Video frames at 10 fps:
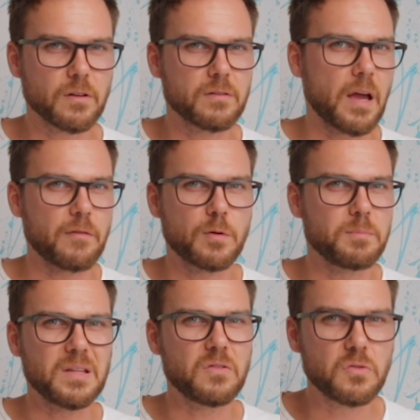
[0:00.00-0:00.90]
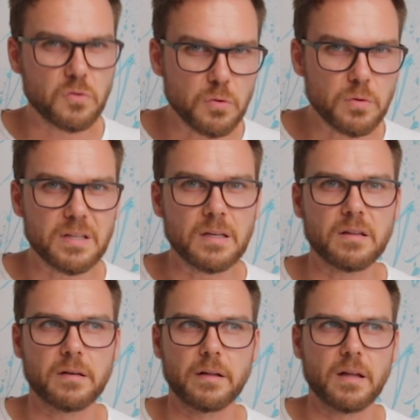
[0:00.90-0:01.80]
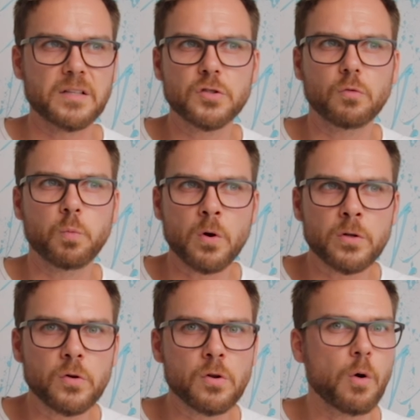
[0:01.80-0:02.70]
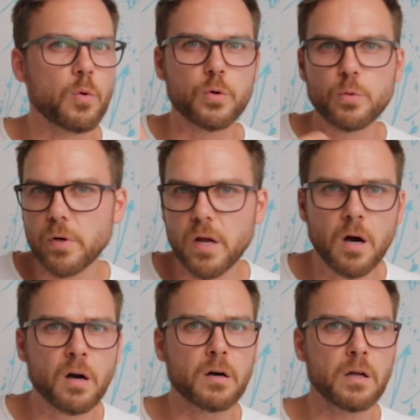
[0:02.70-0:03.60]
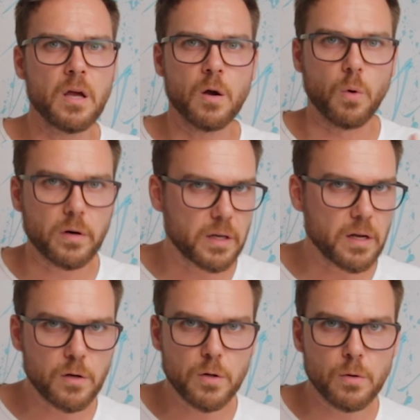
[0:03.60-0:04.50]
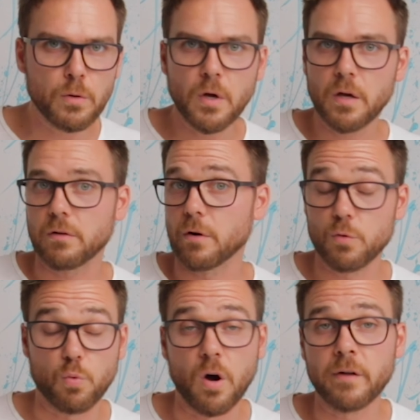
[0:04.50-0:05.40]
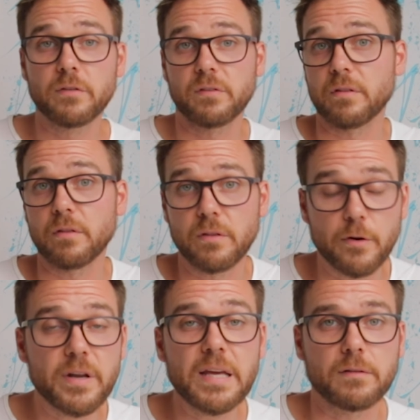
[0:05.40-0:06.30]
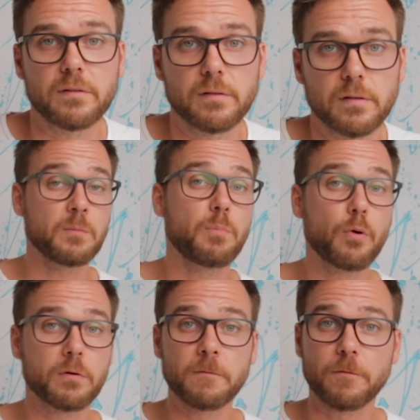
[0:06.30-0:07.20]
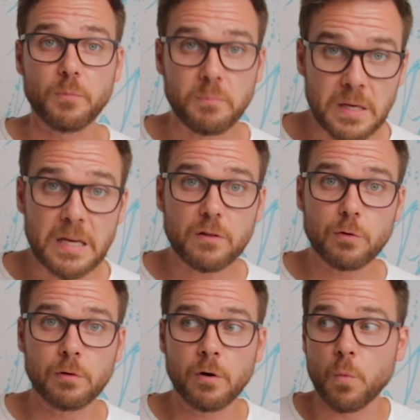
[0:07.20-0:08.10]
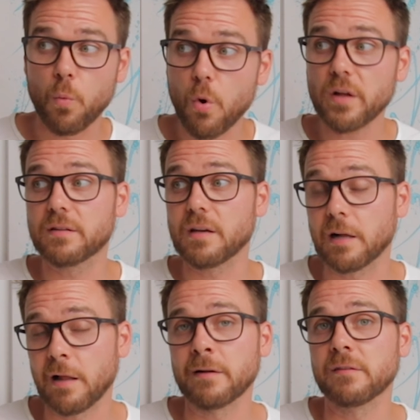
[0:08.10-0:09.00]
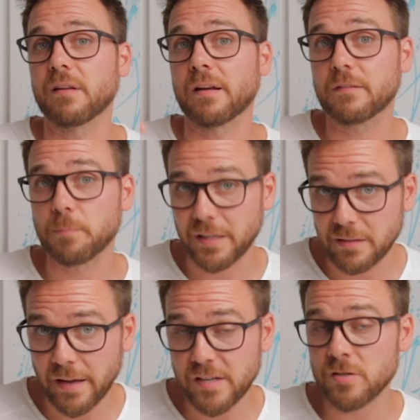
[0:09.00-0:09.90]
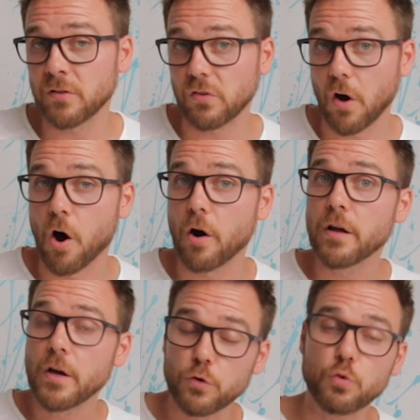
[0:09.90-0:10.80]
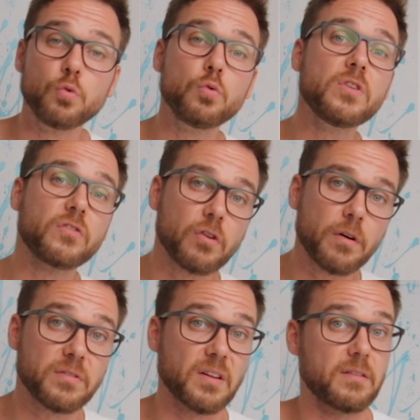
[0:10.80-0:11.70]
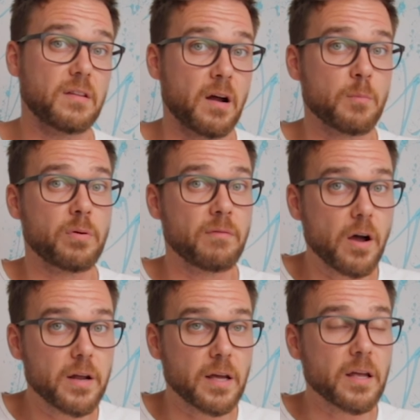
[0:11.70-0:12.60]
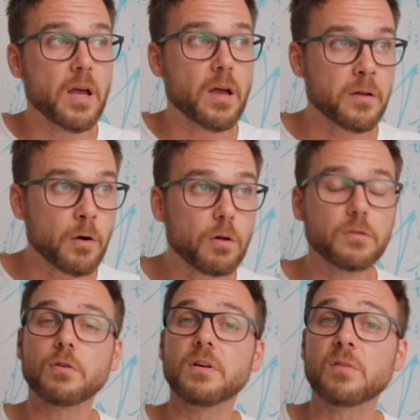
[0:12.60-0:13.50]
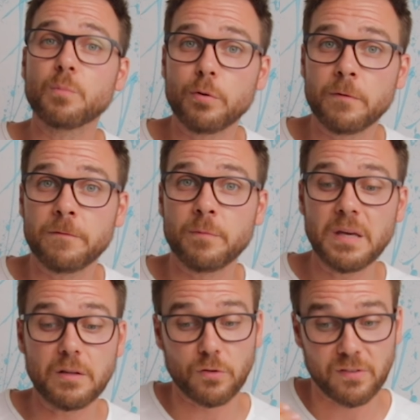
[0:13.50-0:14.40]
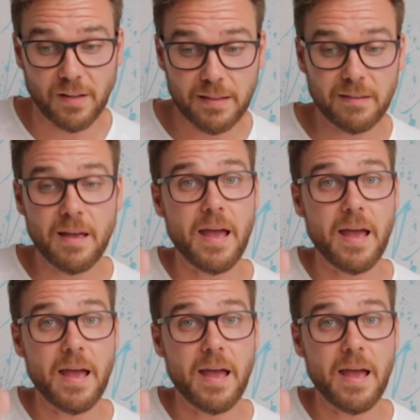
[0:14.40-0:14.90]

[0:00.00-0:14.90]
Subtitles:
doesn't have to be too detailed. I just want to know who they are, what they do, their wants and their needs. It's important for me to learn what the client's expectations are to the services that I'm providing. And also it's important for me to set